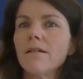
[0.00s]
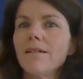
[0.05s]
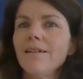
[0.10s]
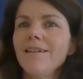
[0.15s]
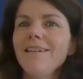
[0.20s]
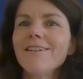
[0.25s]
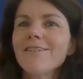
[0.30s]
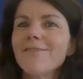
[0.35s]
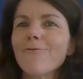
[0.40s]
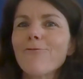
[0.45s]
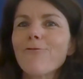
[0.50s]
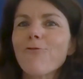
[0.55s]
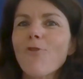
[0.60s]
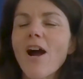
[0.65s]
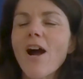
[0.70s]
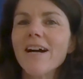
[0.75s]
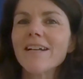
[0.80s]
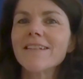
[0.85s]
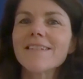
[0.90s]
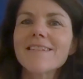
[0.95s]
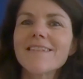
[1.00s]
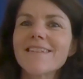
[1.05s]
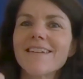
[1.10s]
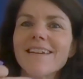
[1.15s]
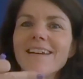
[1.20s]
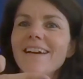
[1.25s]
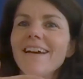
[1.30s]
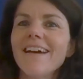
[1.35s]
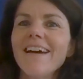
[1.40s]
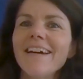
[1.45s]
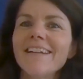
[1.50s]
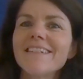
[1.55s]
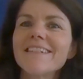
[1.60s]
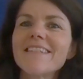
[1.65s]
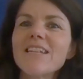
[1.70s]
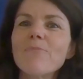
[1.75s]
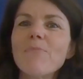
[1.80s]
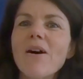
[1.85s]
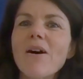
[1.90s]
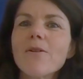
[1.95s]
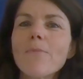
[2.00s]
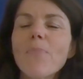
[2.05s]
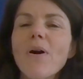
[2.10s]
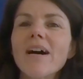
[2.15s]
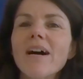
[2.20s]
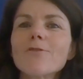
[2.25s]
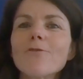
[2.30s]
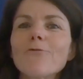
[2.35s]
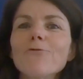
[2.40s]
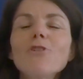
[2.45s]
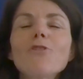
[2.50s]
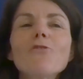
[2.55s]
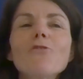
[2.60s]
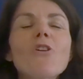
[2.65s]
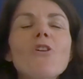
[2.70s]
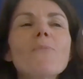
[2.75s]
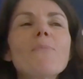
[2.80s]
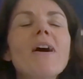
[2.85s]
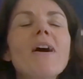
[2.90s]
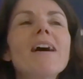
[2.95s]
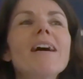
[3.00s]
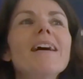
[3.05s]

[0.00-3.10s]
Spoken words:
here in France and in some other parts of Europe,